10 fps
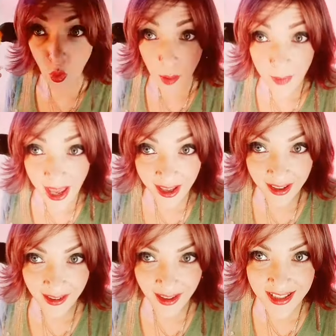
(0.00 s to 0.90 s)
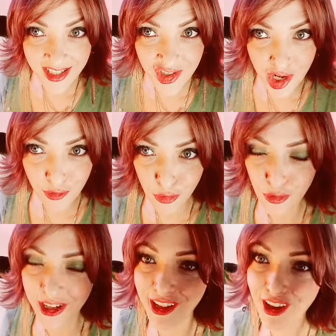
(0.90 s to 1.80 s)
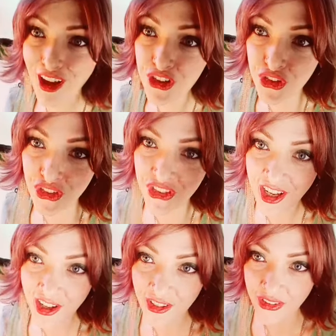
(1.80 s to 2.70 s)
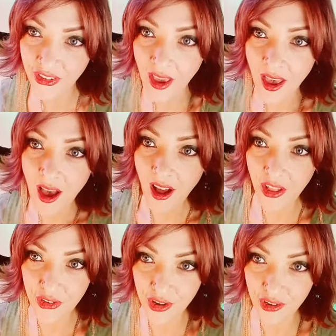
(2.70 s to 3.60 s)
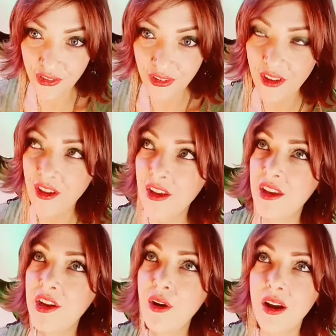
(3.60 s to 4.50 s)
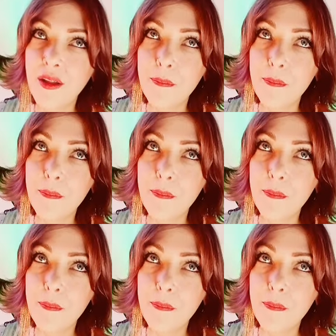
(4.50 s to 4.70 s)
or man, it's a general reading, understands others, you know,